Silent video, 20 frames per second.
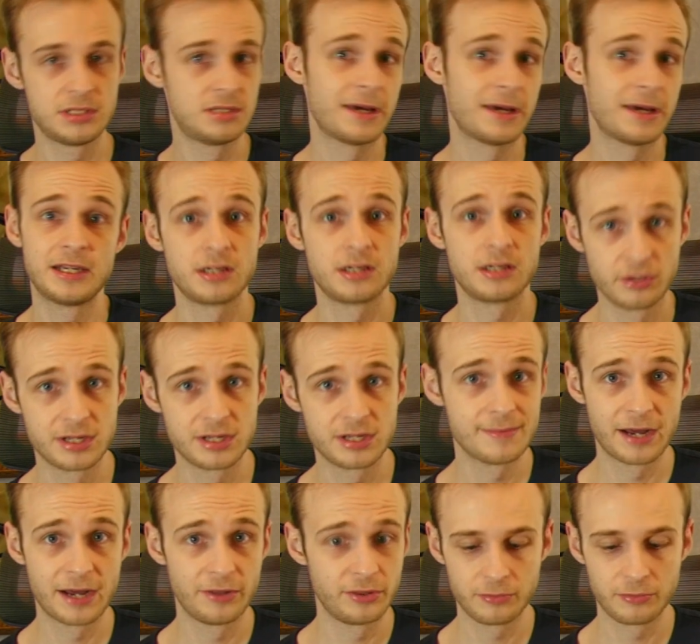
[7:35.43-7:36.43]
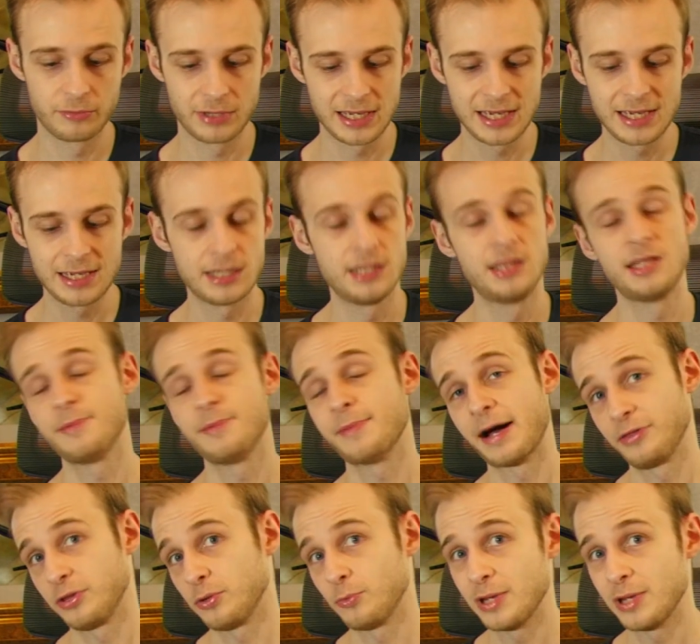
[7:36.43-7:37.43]
depending on the amount that we eat and the
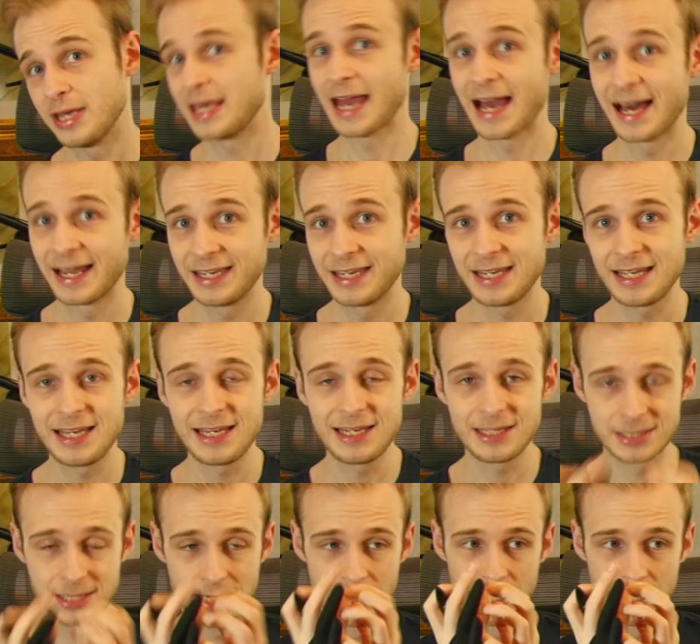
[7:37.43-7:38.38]
amount that we can eat,